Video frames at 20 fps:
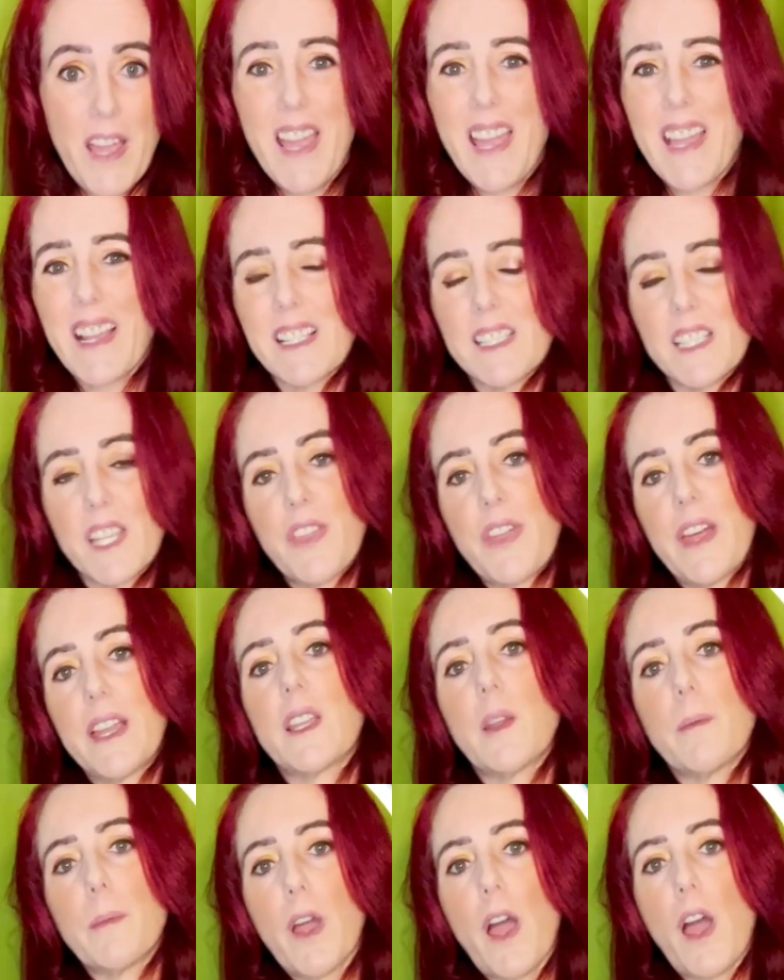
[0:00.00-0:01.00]
Because think
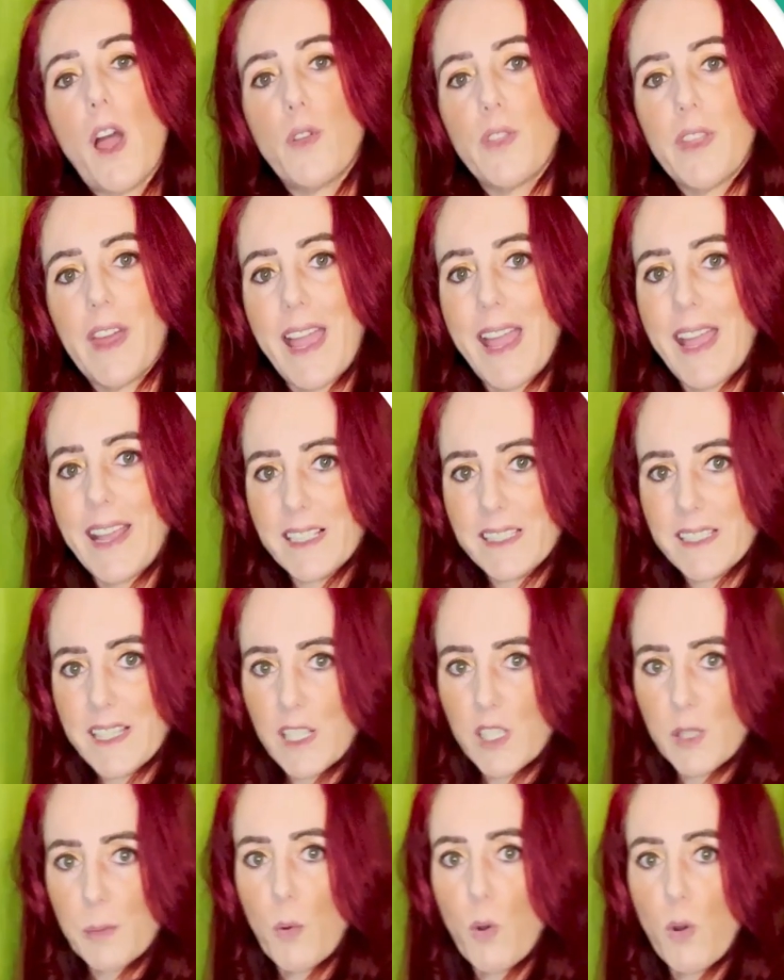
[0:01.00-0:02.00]
about how the
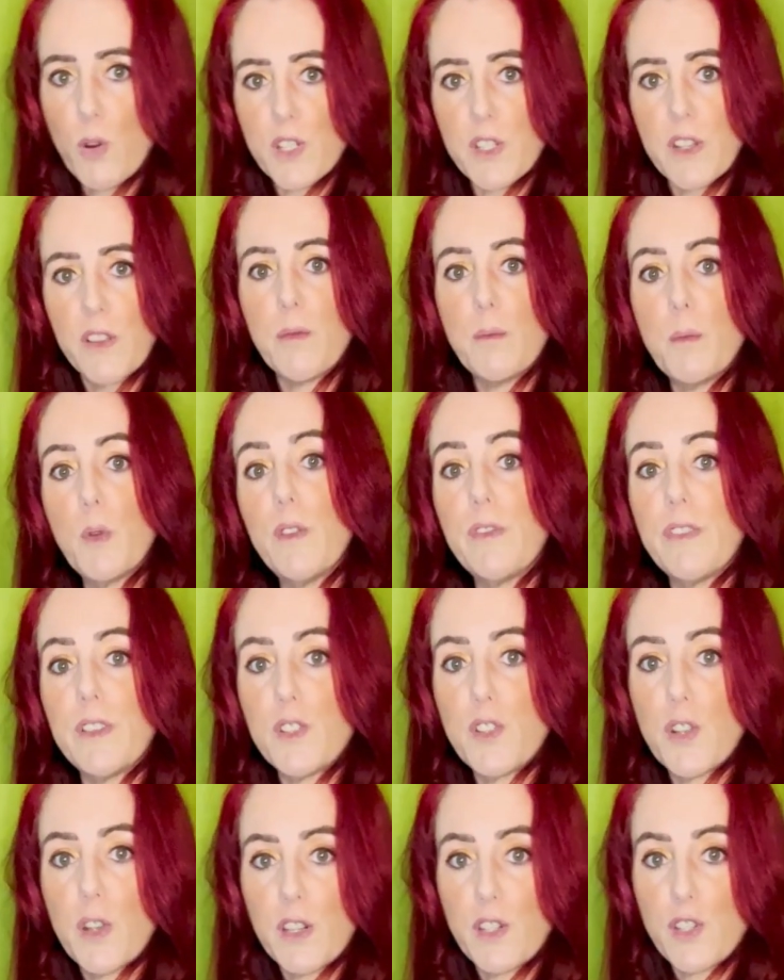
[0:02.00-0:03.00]
excess motion of moving
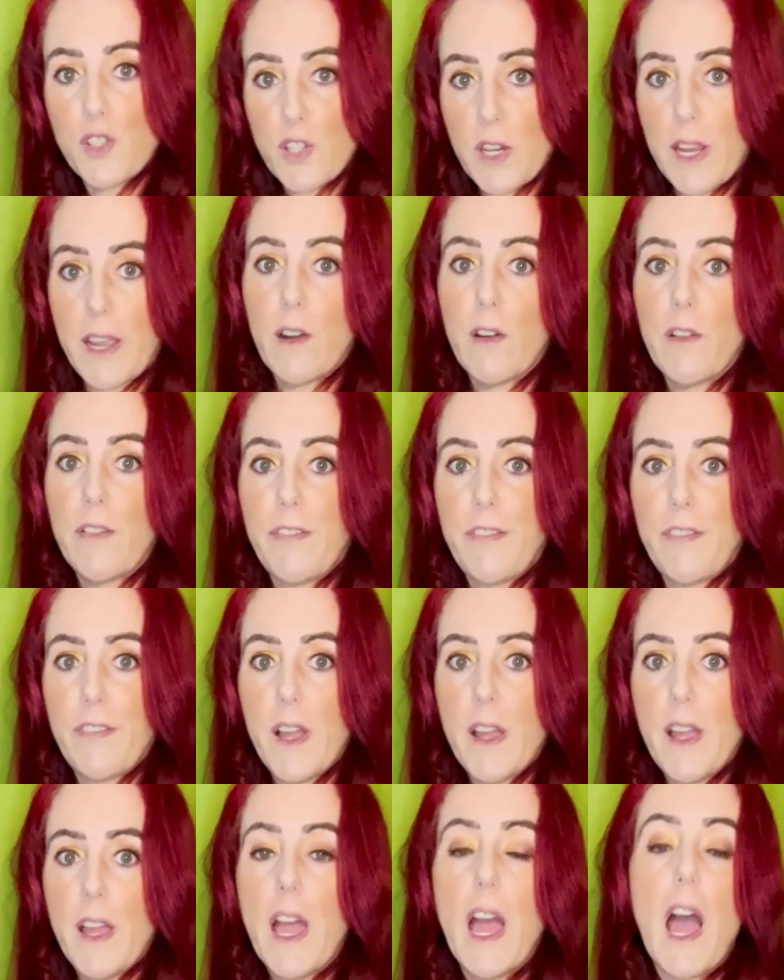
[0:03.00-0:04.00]
to a shelf,
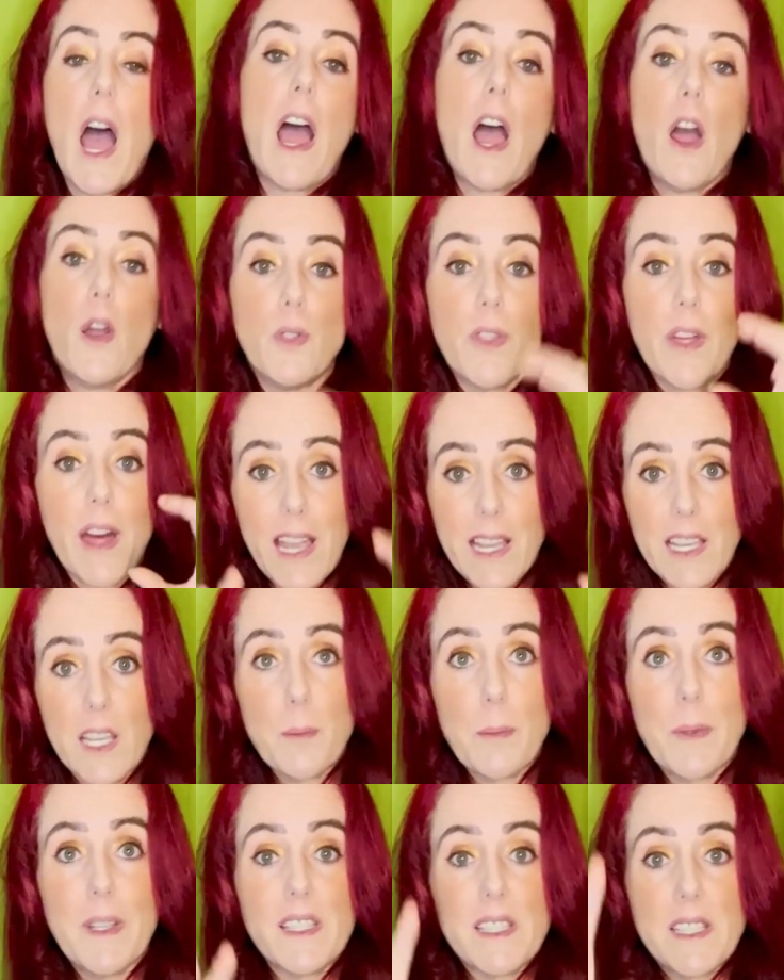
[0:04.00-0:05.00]
how that can
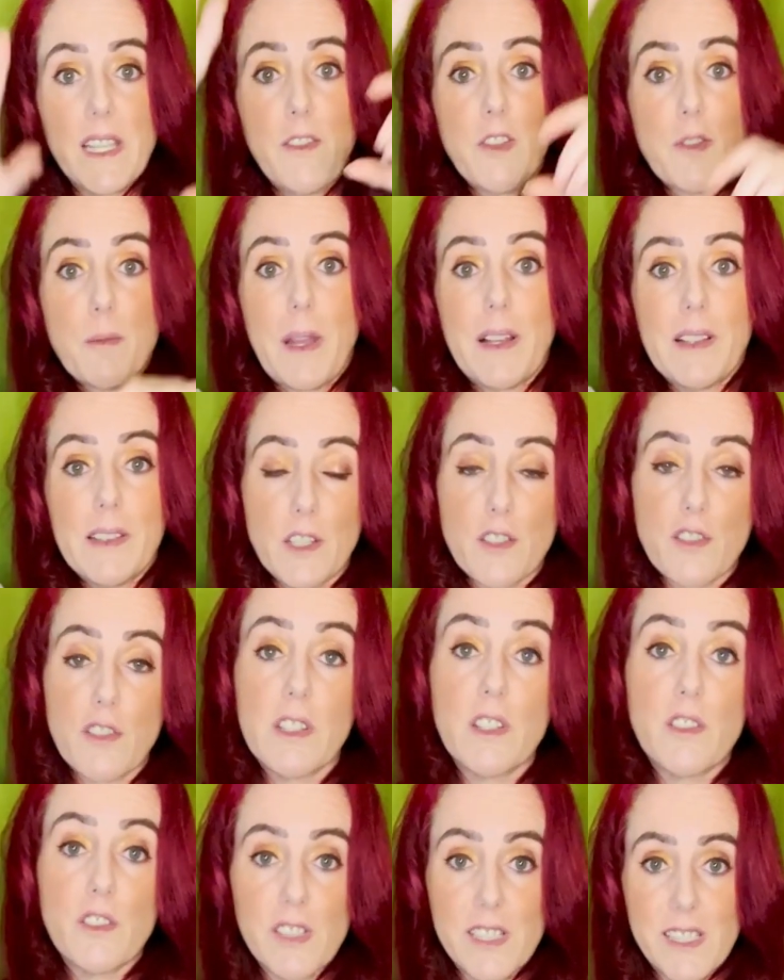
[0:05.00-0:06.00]
be saved by literally
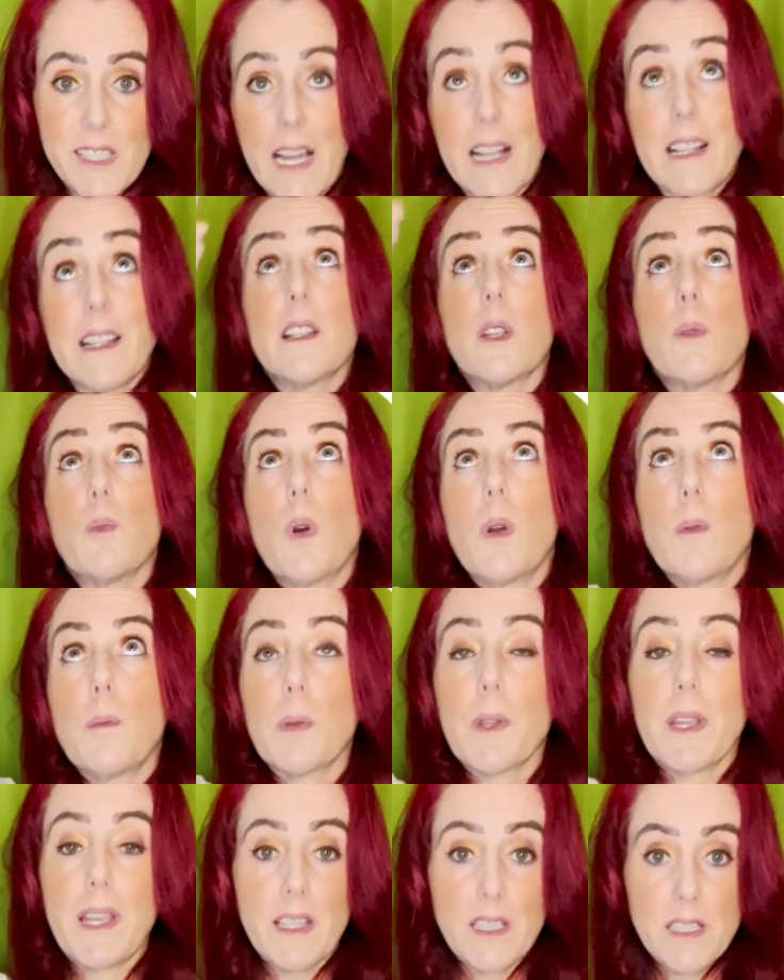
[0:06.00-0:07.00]
just standing in one
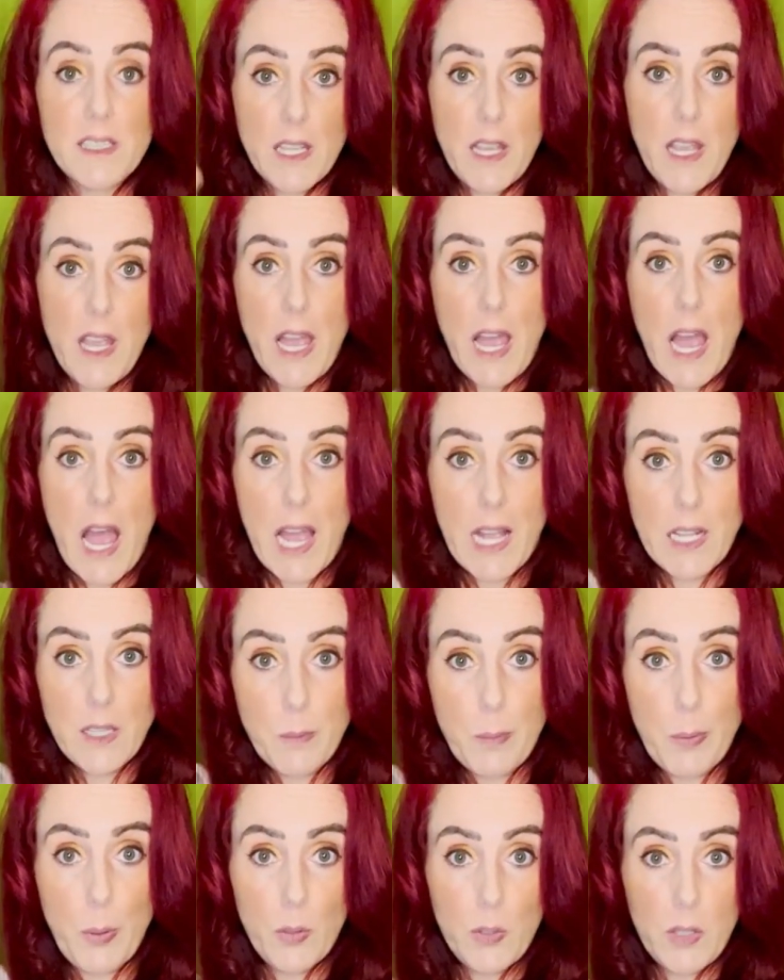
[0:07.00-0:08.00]
place and
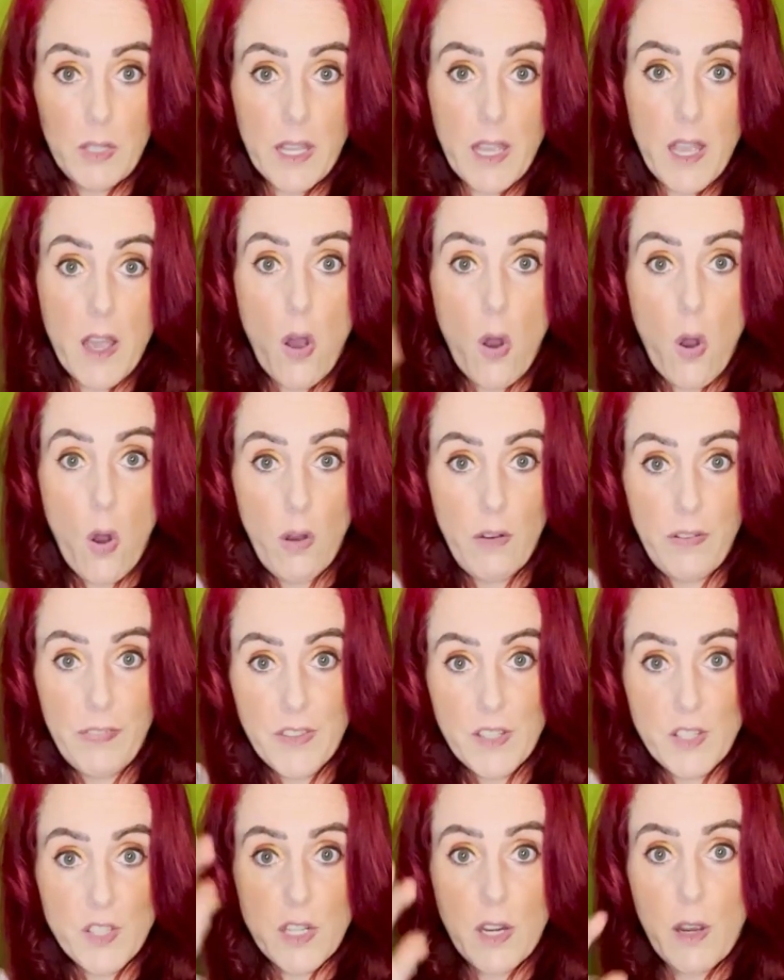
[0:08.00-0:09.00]
pulling it off the
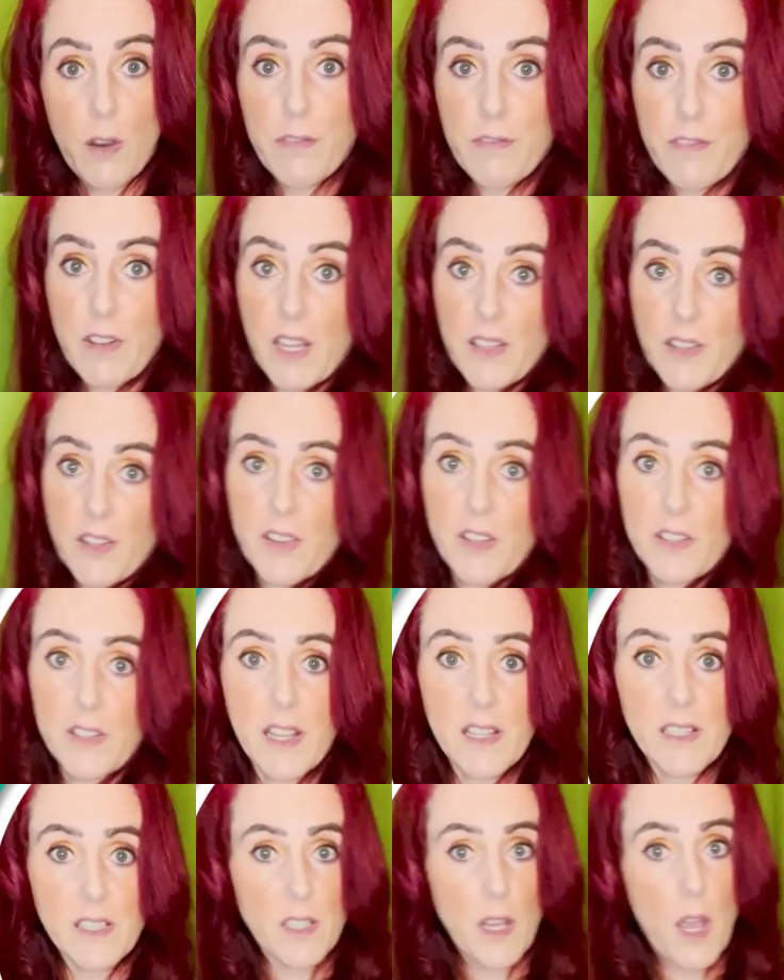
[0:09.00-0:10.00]
shelf rather than
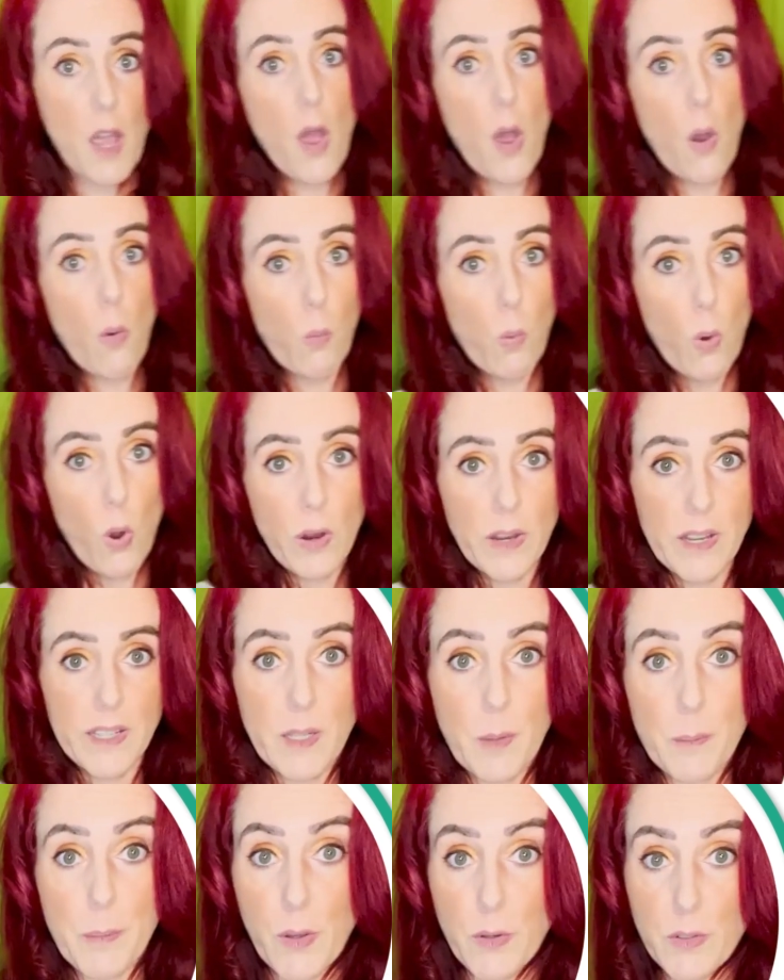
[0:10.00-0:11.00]
this walking
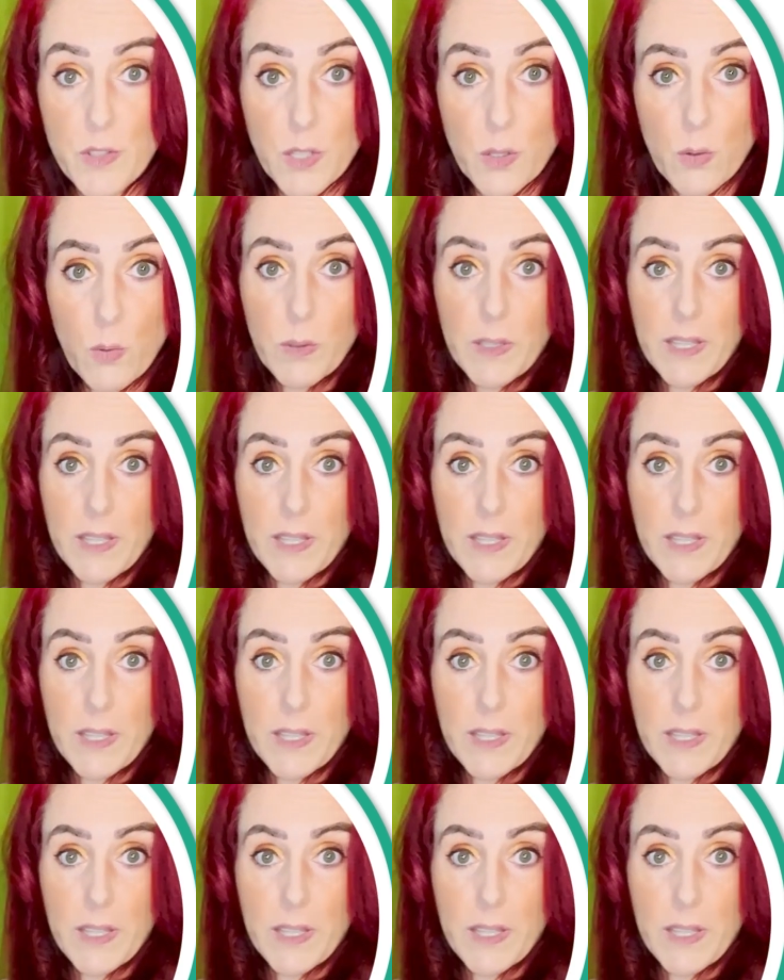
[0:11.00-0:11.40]
about to go and